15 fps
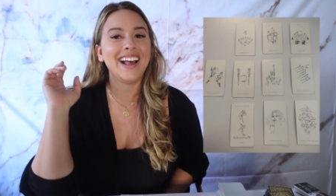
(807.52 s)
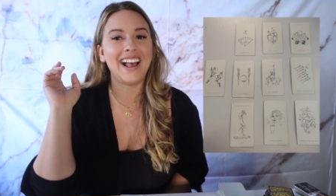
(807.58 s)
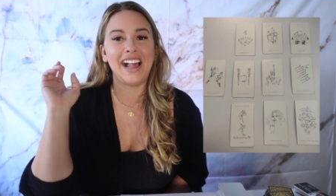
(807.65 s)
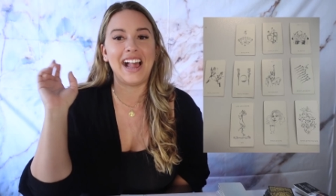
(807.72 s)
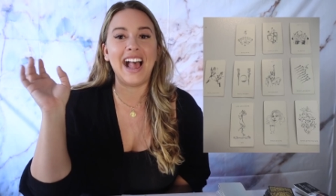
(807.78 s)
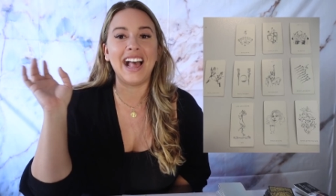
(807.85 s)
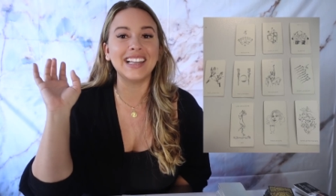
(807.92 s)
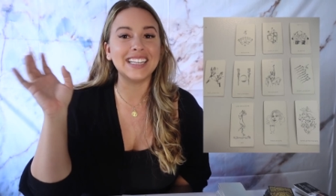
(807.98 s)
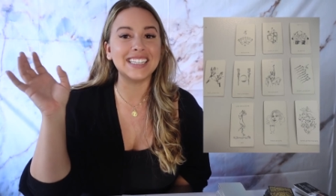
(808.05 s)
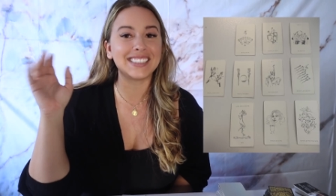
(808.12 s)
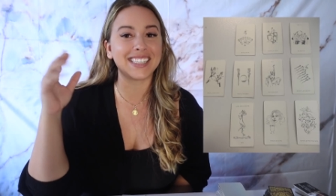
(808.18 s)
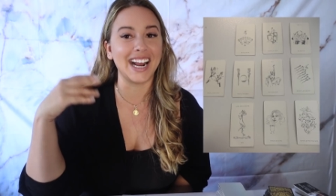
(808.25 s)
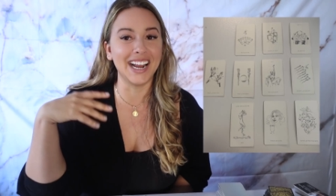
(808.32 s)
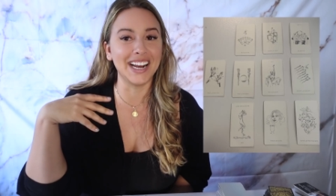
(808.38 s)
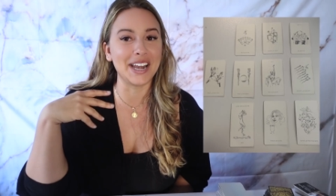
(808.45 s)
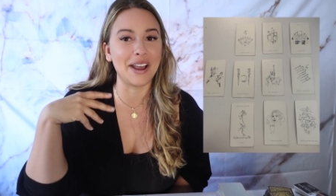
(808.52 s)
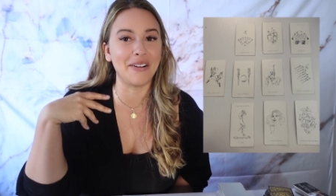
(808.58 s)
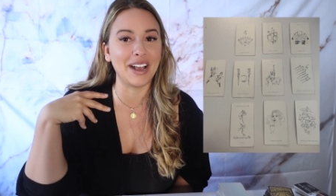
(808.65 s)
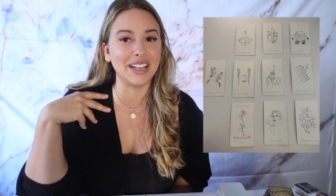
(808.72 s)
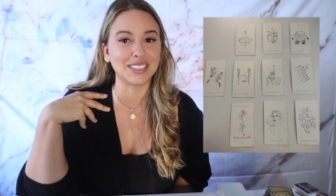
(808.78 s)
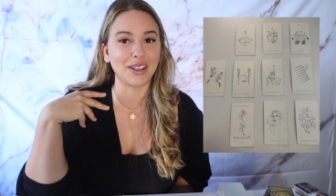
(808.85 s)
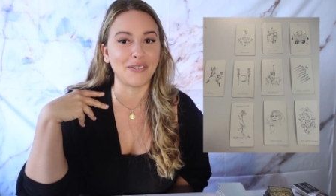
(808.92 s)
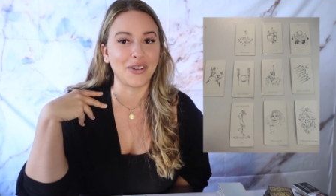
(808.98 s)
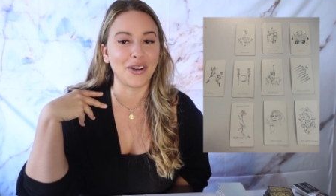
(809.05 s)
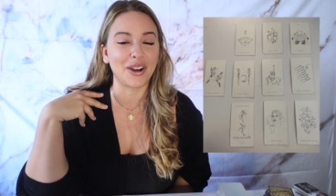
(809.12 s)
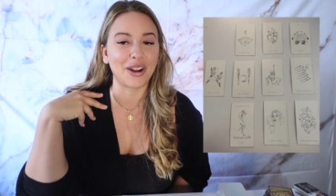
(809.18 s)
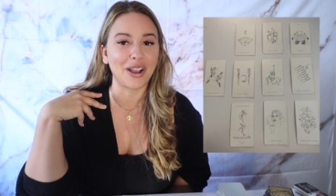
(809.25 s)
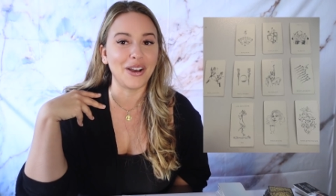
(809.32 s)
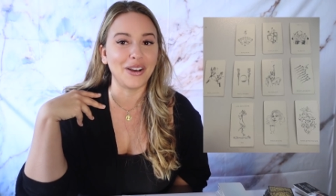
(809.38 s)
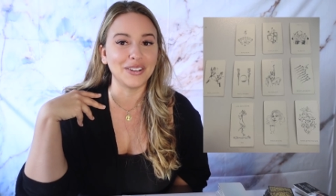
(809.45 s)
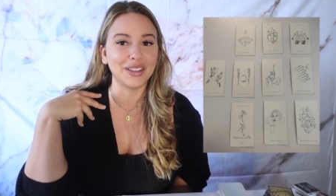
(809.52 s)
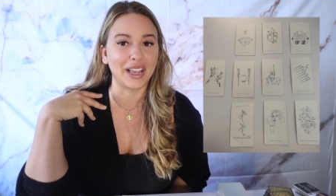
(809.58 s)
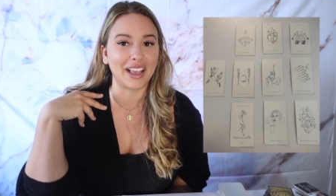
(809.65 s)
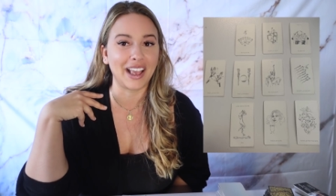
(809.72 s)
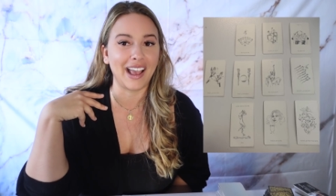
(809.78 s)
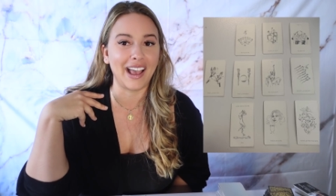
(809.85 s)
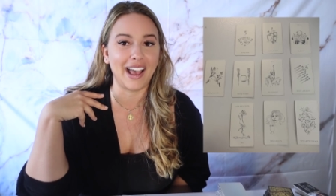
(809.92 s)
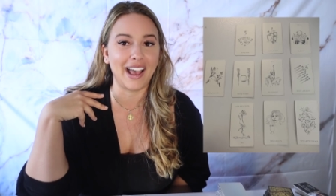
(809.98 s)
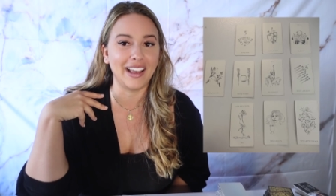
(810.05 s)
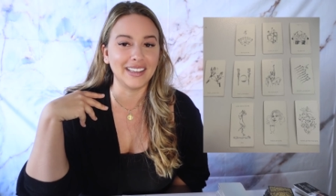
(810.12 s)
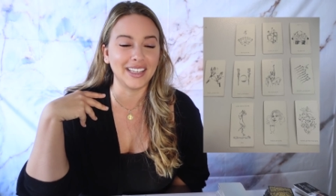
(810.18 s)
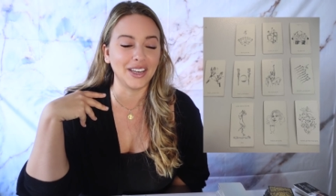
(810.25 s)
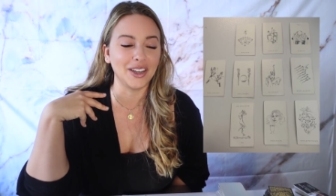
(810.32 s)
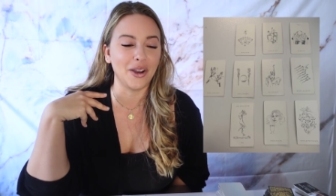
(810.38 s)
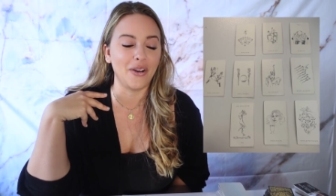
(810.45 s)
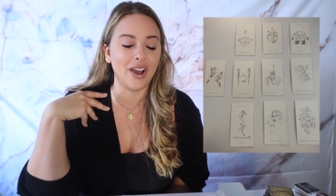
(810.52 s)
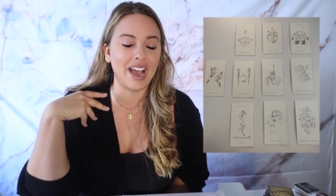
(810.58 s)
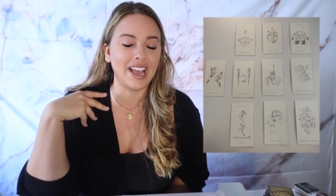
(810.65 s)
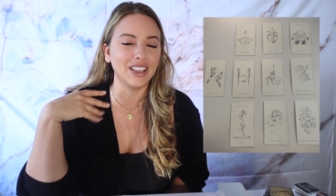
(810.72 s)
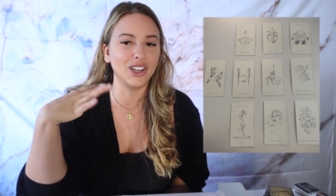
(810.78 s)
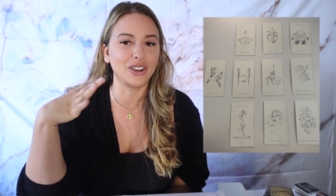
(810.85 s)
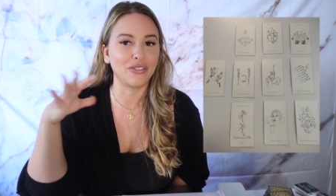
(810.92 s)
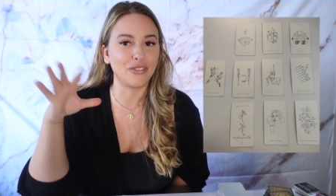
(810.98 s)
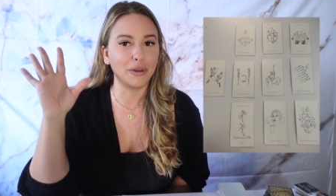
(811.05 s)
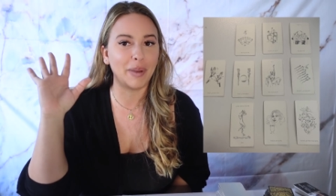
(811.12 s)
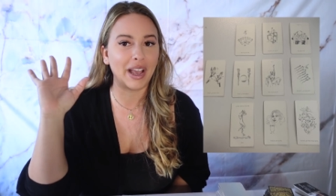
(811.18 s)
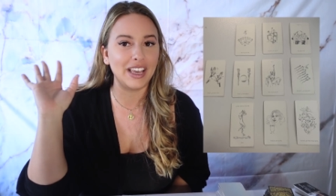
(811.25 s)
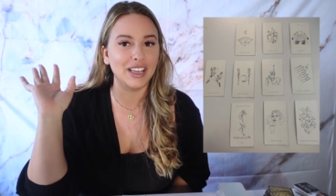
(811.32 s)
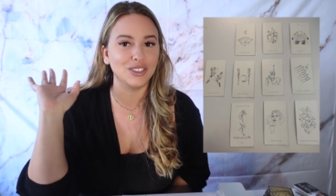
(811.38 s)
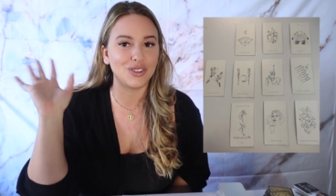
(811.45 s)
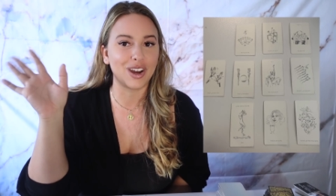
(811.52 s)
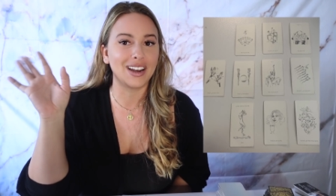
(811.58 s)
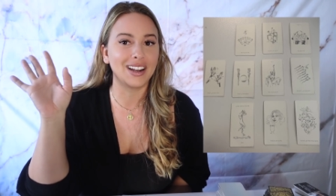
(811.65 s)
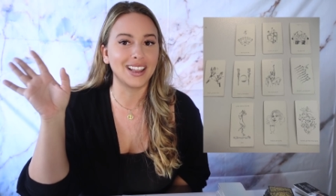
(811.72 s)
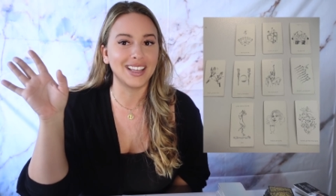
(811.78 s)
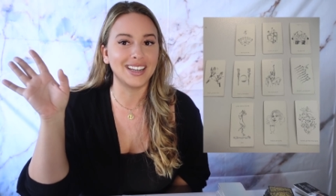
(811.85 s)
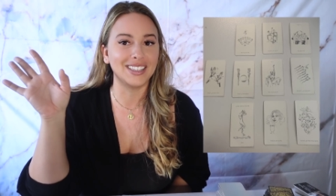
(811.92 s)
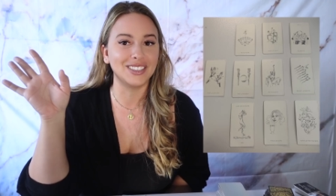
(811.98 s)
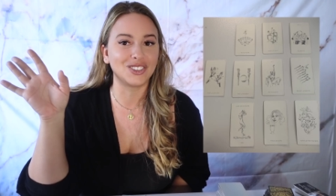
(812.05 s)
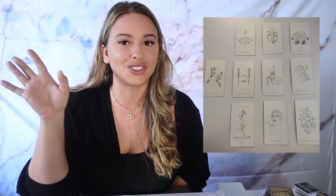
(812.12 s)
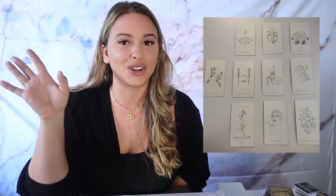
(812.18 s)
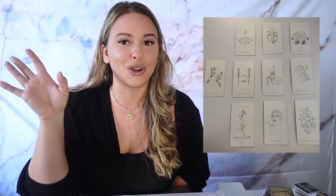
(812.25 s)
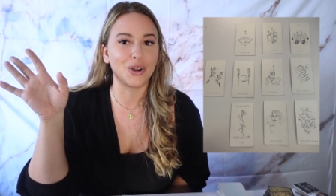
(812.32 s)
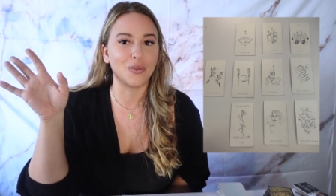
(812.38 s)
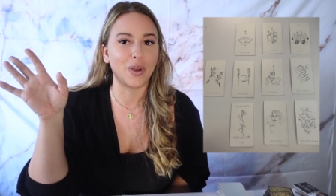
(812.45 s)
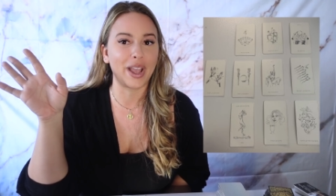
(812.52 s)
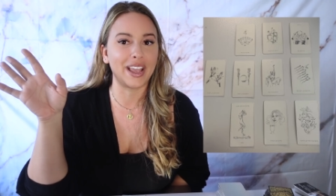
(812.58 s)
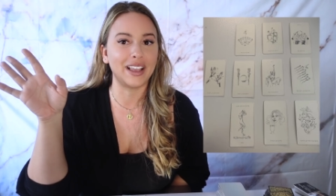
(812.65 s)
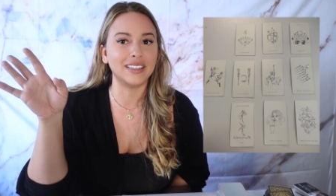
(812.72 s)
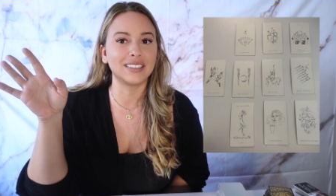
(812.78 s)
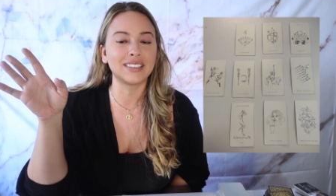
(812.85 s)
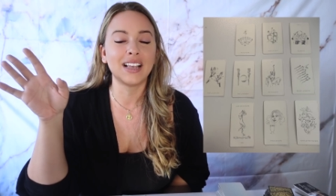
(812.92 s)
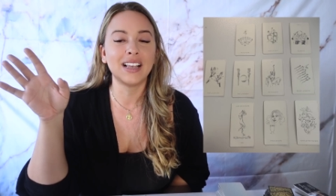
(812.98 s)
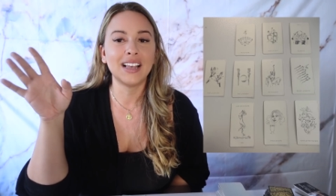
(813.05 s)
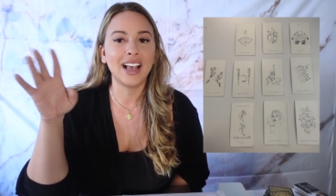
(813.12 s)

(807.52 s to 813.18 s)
at least I know as a Virgo, like, uh, you know, I look for my adrenaline in certain ways.